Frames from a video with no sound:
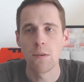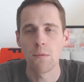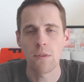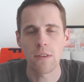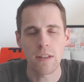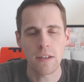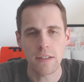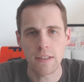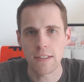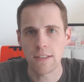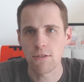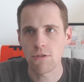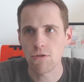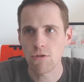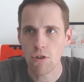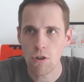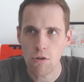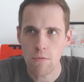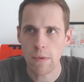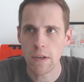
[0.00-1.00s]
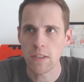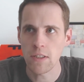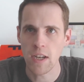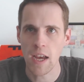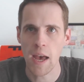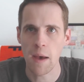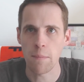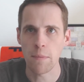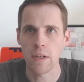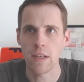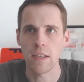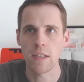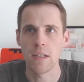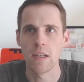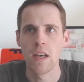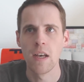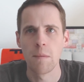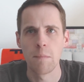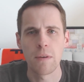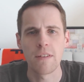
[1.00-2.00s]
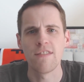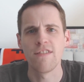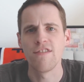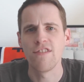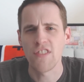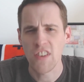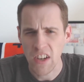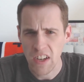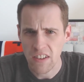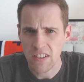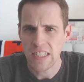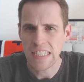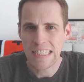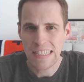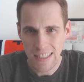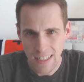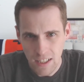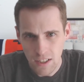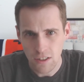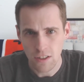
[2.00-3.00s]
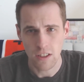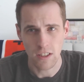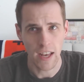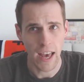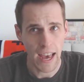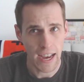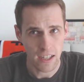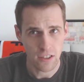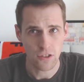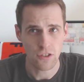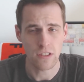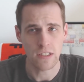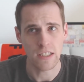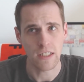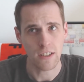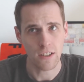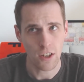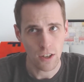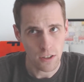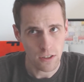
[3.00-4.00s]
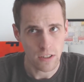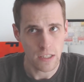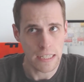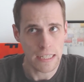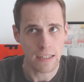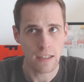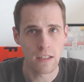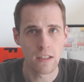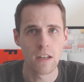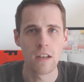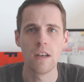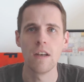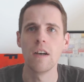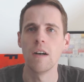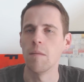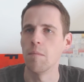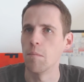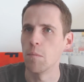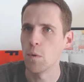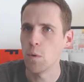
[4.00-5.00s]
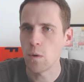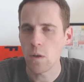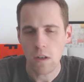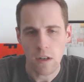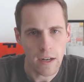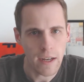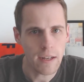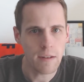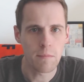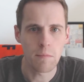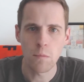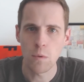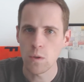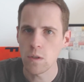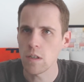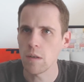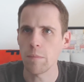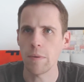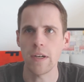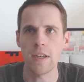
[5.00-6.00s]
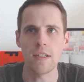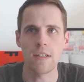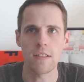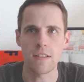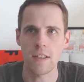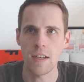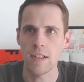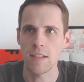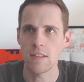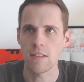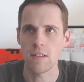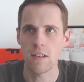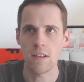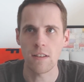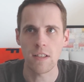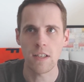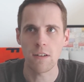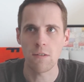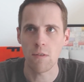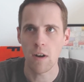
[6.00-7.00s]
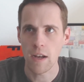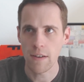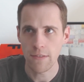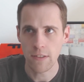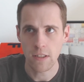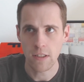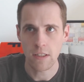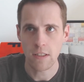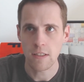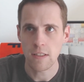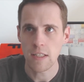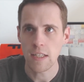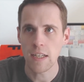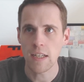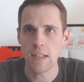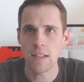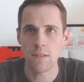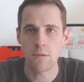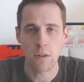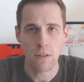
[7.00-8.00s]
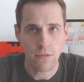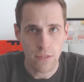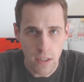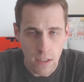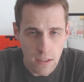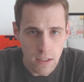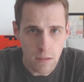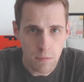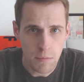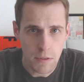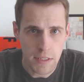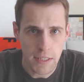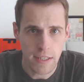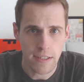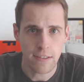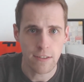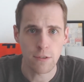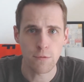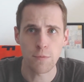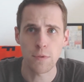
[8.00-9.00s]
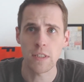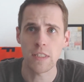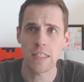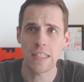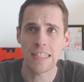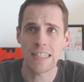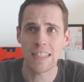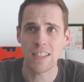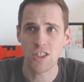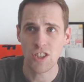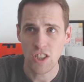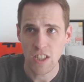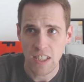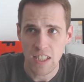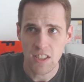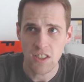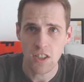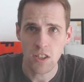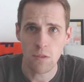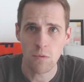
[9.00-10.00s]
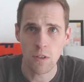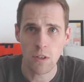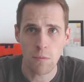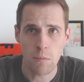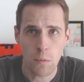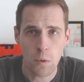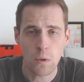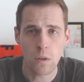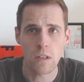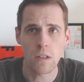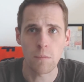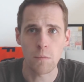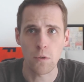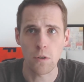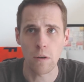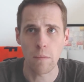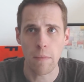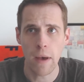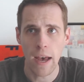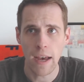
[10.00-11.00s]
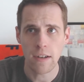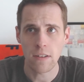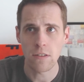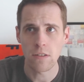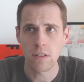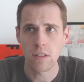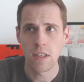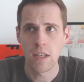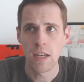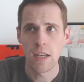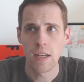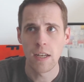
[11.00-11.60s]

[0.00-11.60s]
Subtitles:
when there is so much happening, but very little actually occurring. More and more parasites suddenly arrive on the scene and reveal themselves, presenting Shinichi with more and more battles,